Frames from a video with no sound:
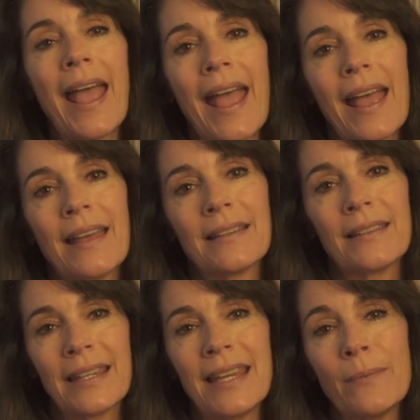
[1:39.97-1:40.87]
and
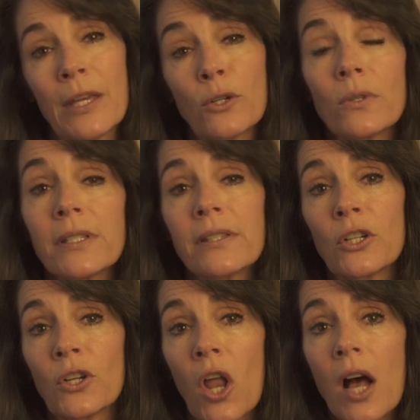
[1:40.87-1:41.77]
the key minerals that
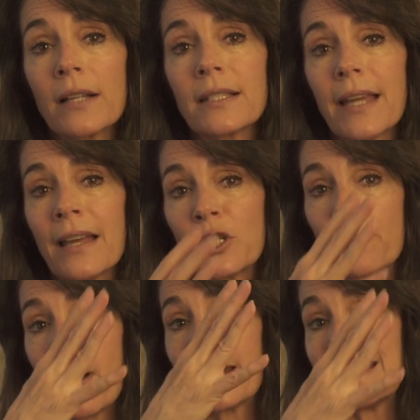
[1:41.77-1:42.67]
are lost as
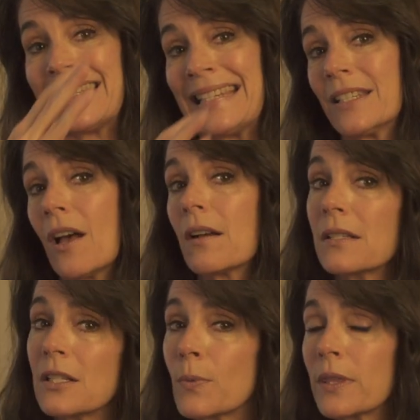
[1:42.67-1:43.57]
your body
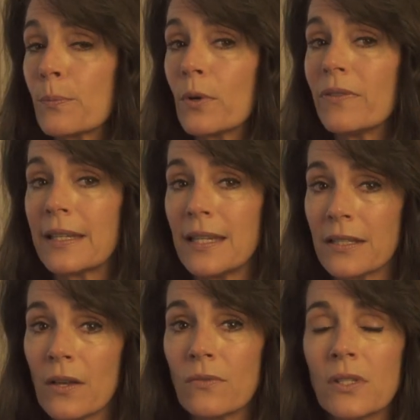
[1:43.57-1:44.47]
detoxes with the Pruvit
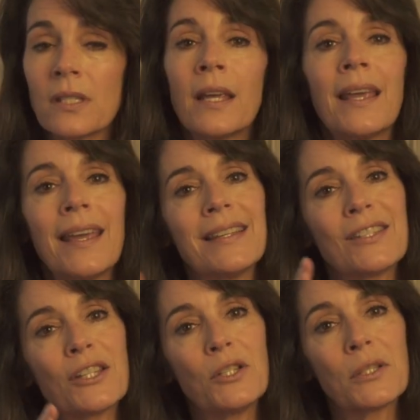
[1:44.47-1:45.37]
ketones
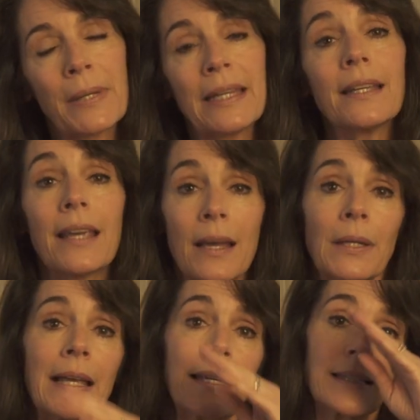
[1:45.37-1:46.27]
is to use pink
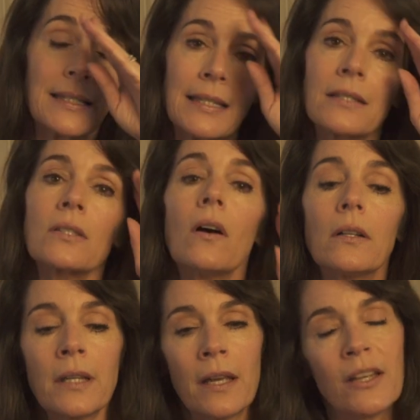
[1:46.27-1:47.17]
Himalayan sea
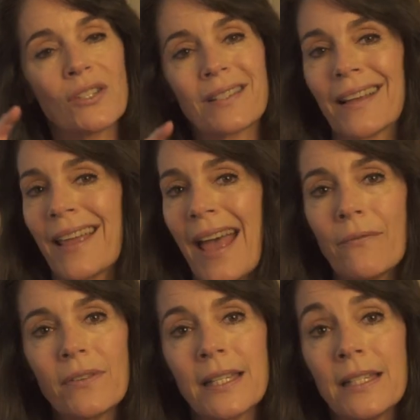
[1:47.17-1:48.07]
salt. Just like
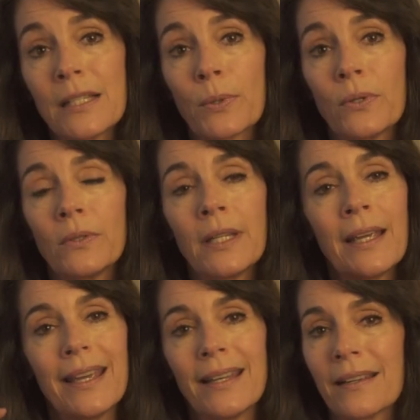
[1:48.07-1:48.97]
half a teaspoon
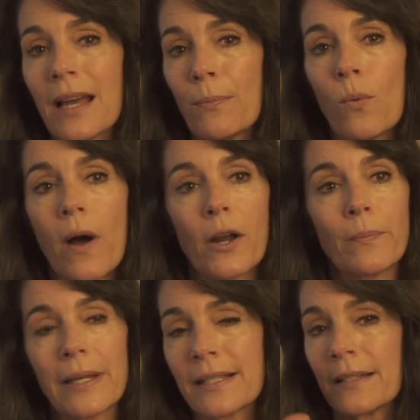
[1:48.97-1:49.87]
in a cup of water,
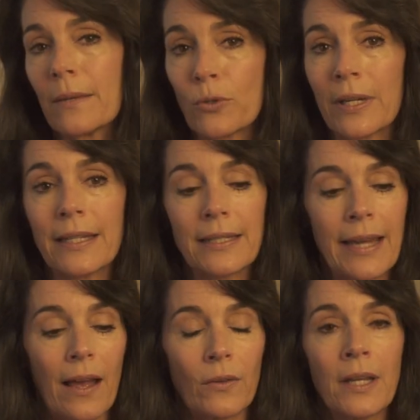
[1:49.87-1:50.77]
mix it up, drink it
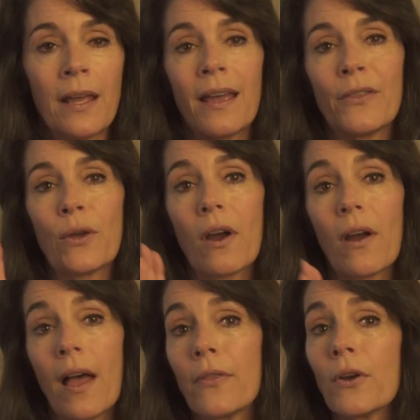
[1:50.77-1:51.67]
down. There
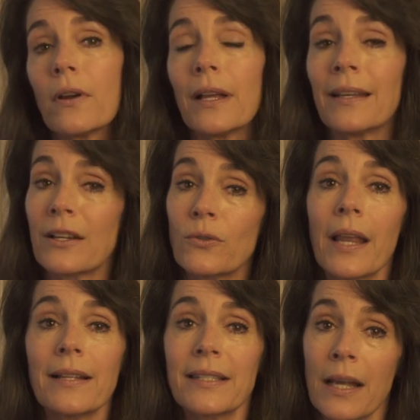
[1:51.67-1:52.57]
are other
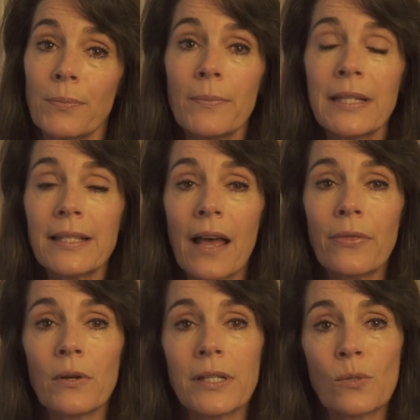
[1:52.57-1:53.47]
electrolyte supplements
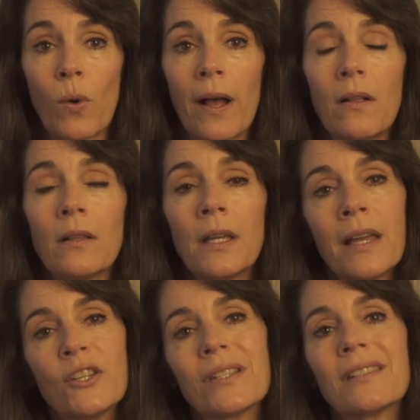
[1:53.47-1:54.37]
out there as well.
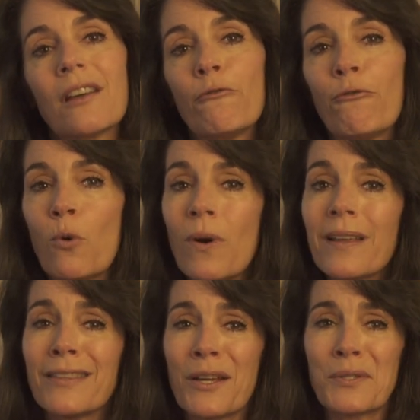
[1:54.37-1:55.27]
Just
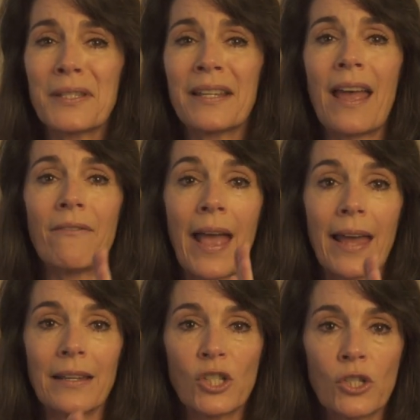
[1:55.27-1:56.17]
avoid those that have
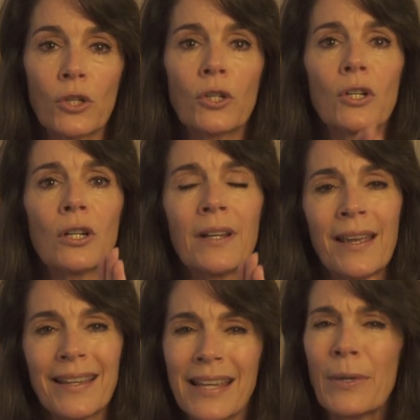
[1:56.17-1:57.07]
added sugar,
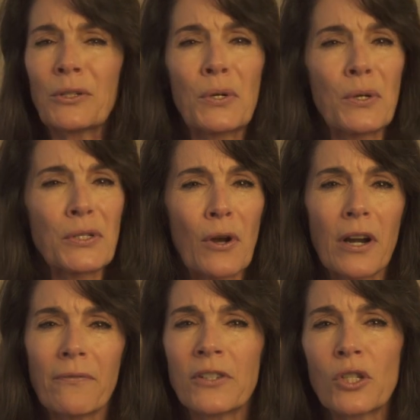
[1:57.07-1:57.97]
chemicals,
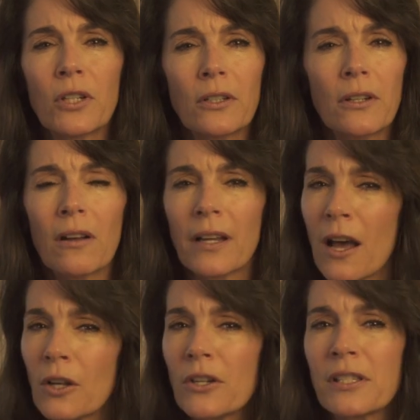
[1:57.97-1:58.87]
artificial
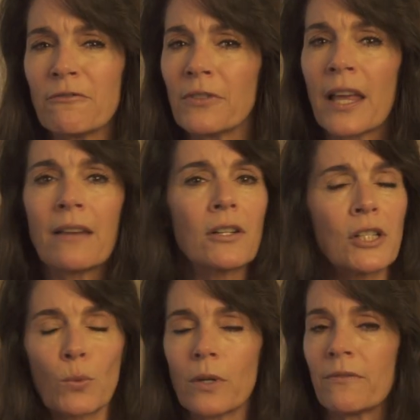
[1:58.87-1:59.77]
colors and
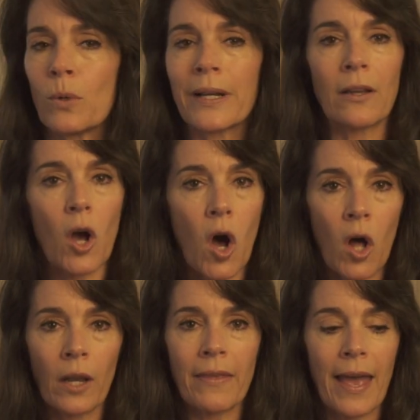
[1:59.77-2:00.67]
flavors, we're avoiding
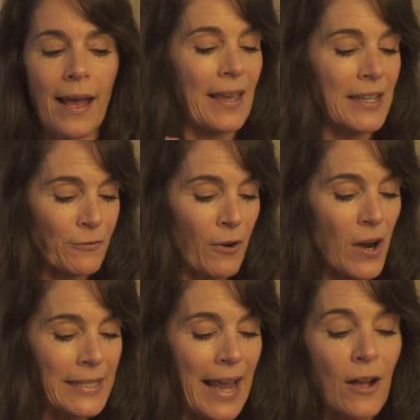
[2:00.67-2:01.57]
all of that. As
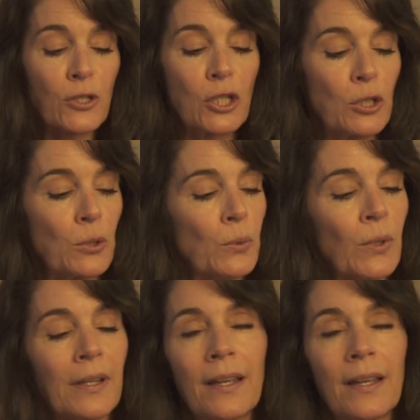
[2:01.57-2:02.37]
far as how to